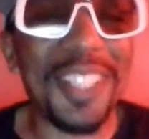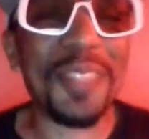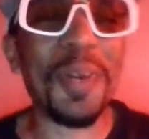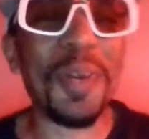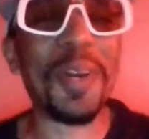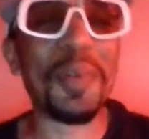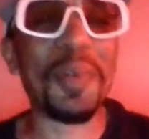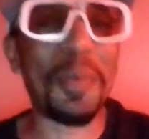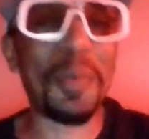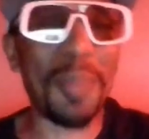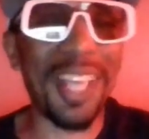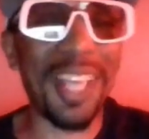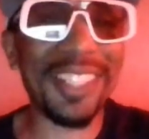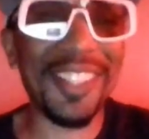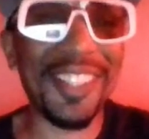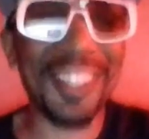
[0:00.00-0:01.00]
Welcome to Black
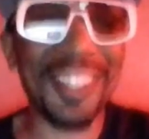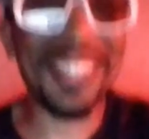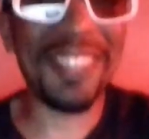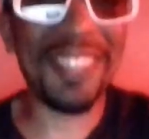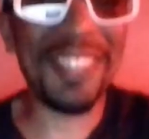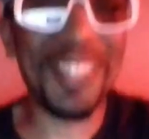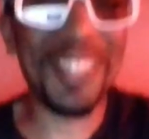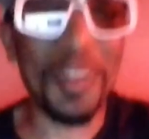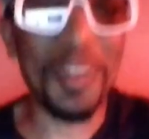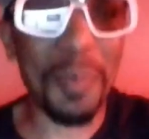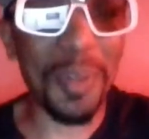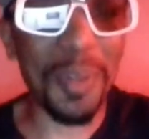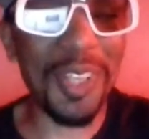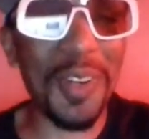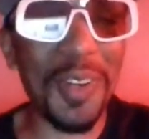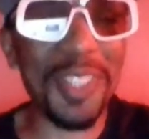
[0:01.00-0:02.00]
Star TV
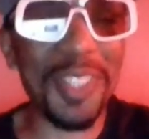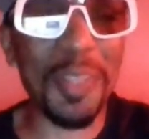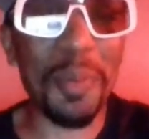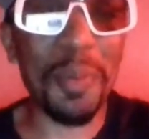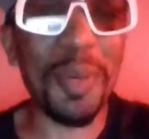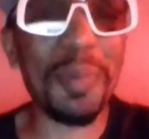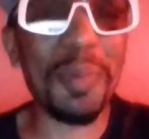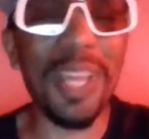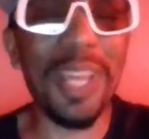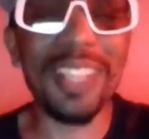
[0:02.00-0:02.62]
2.0. It's your boy Black